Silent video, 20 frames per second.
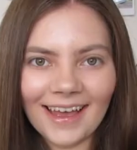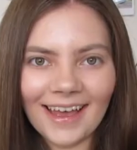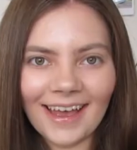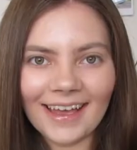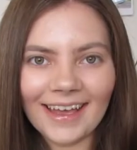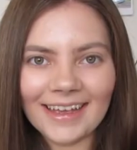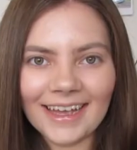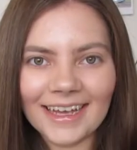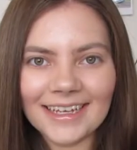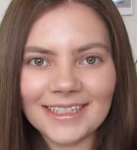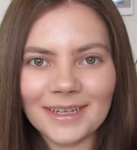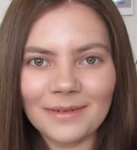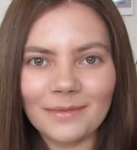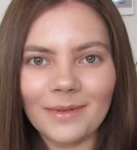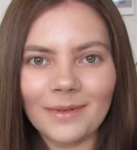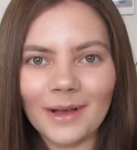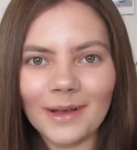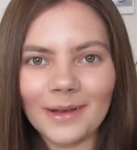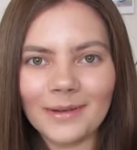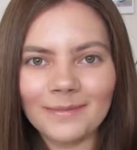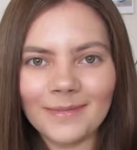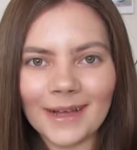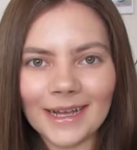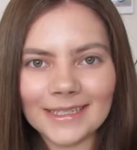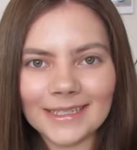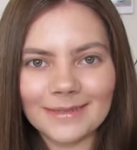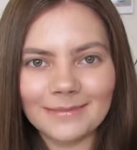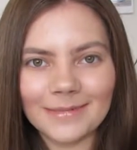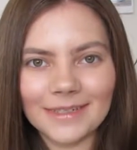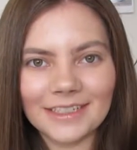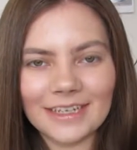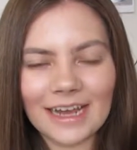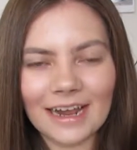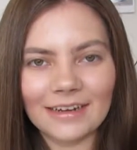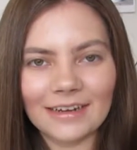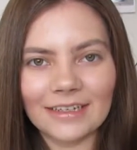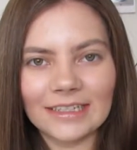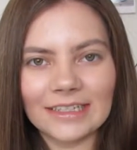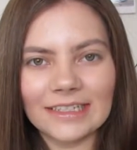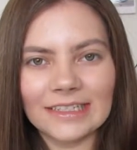Hi guys and welcome back to my
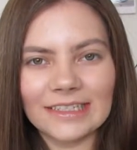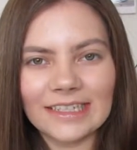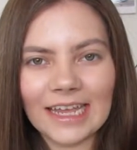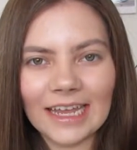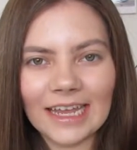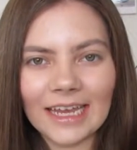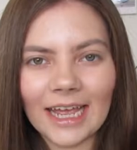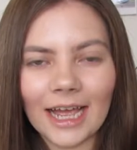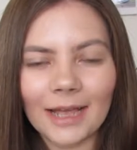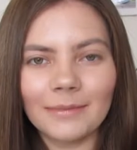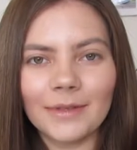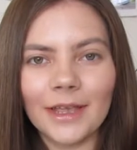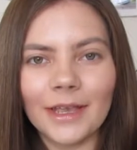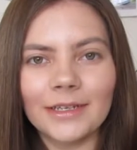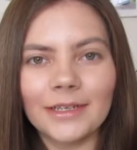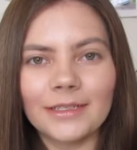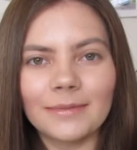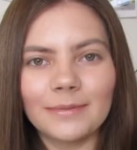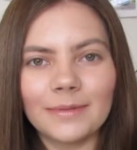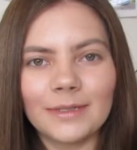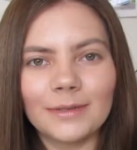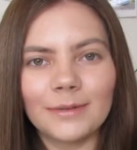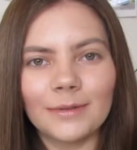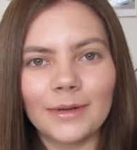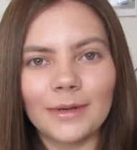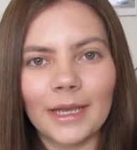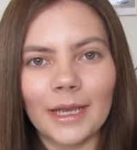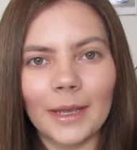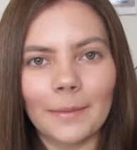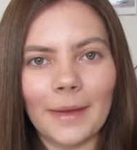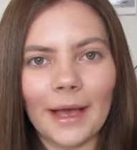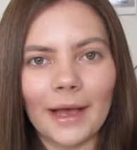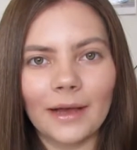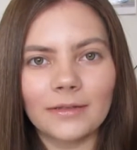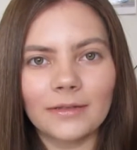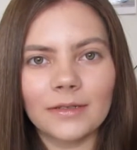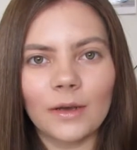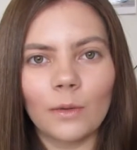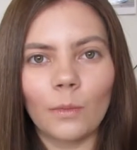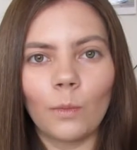channel. Today I'm going to be talking
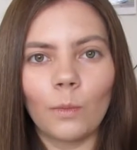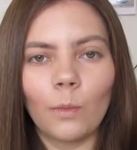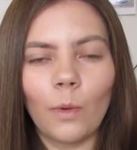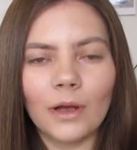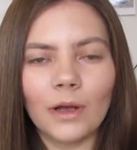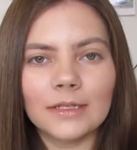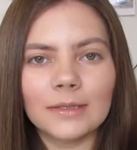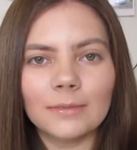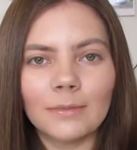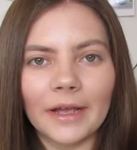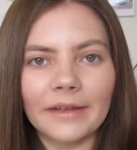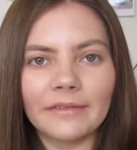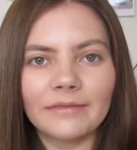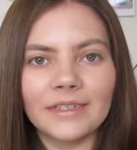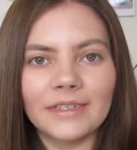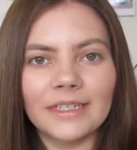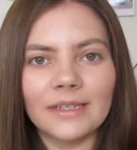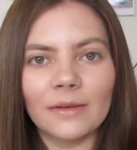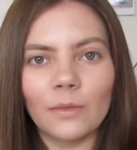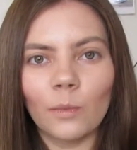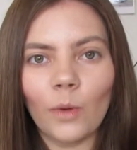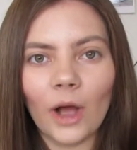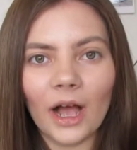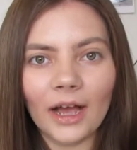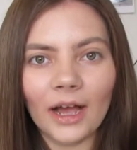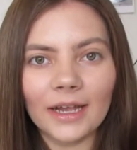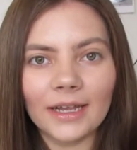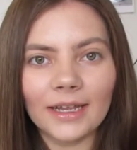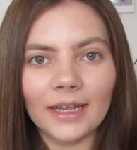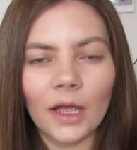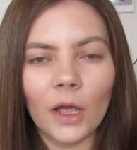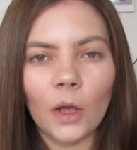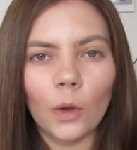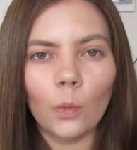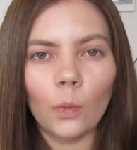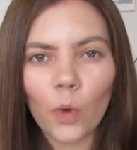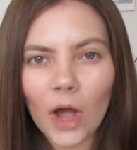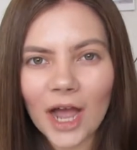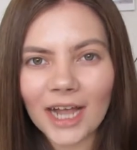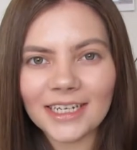about what's my reason why.
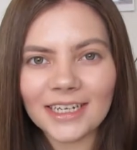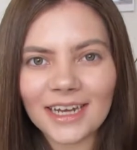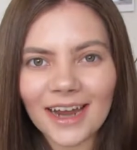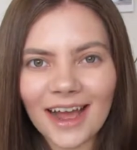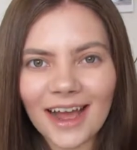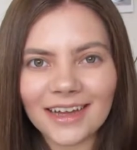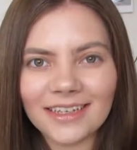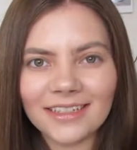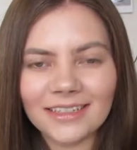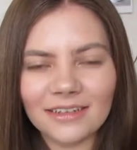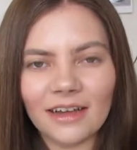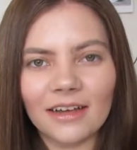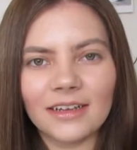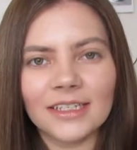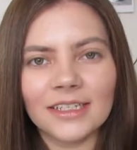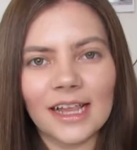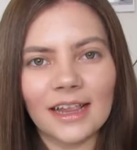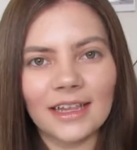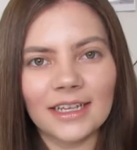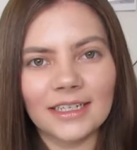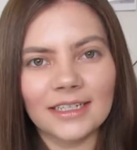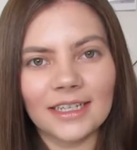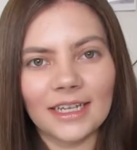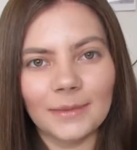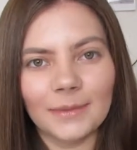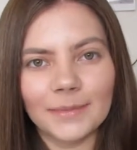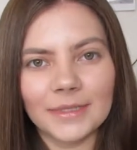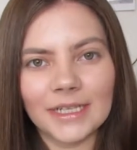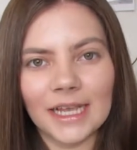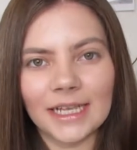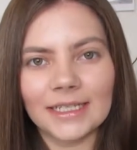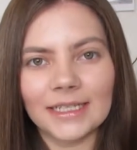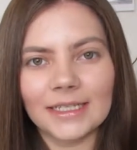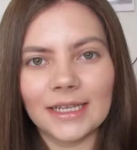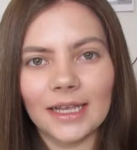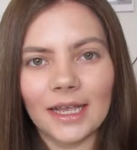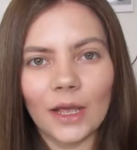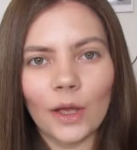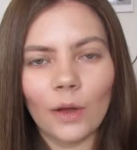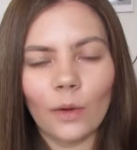Why did I start selling LipSense?
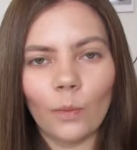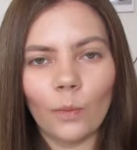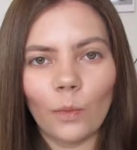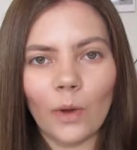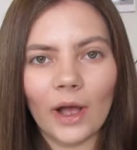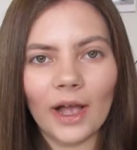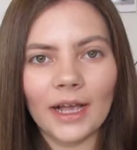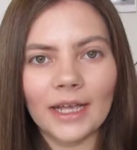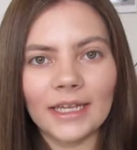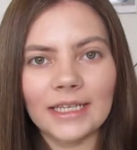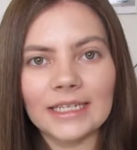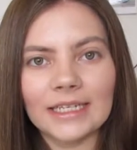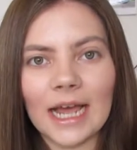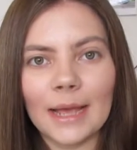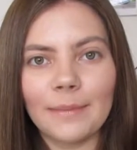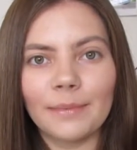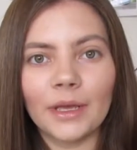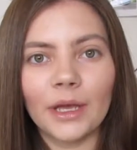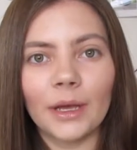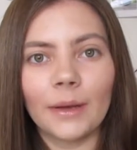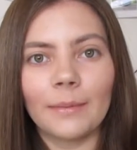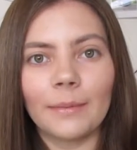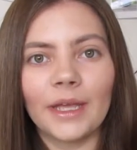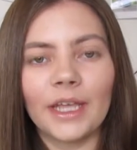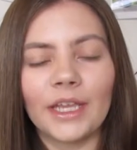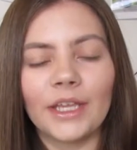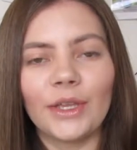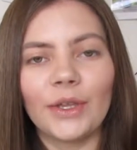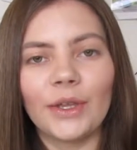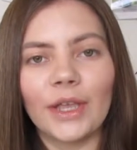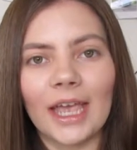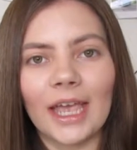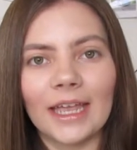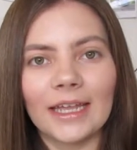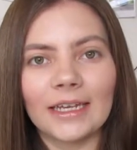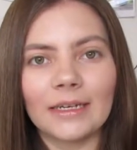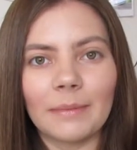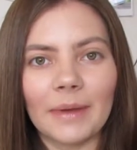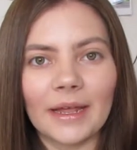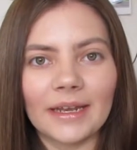Why did I become a UK
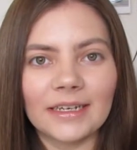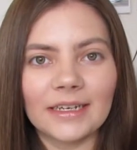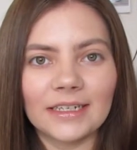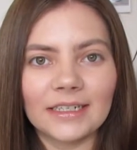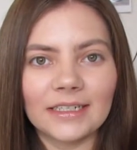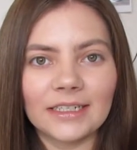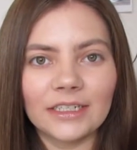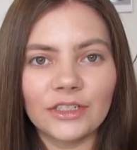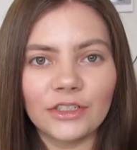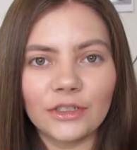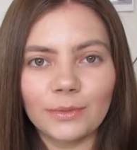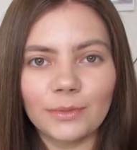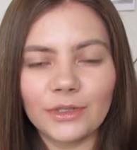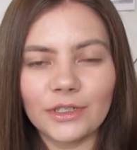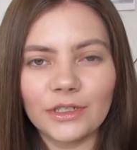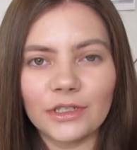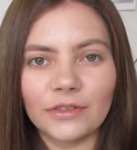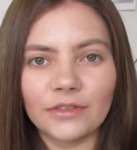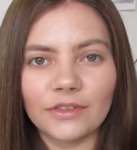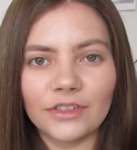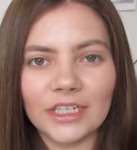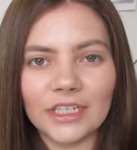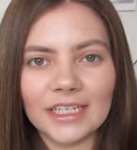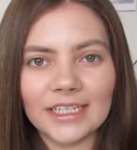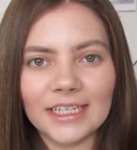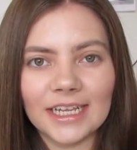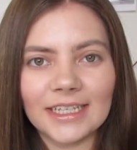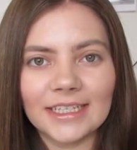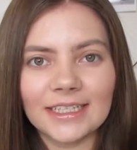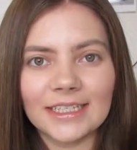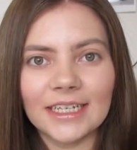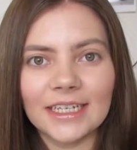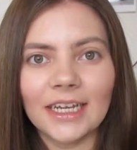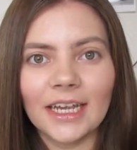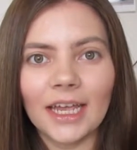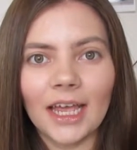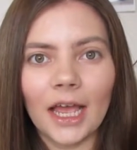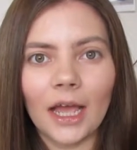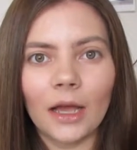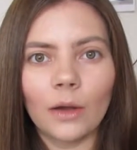independent distributor of ShearSense?
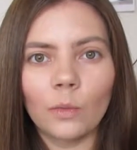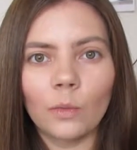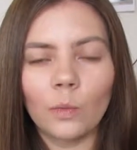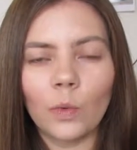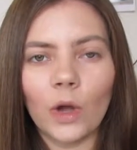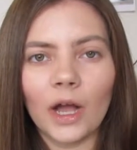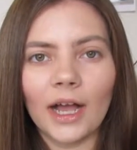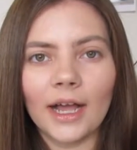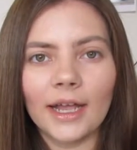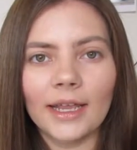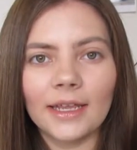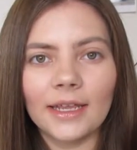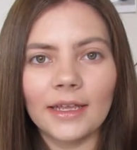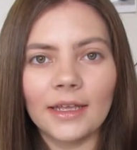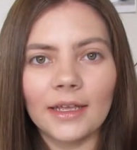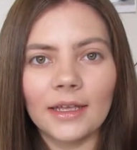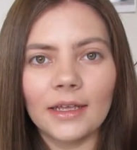And why,